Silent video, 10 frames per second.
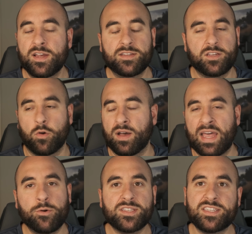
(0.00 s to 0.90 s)
So I
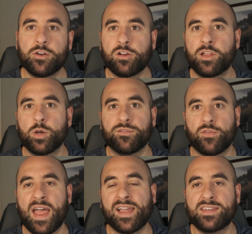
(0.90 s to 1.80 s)
would steer clear of
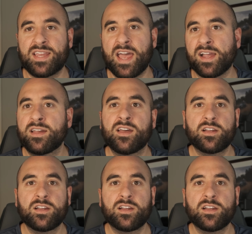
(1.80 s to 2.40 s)
Rack Attack.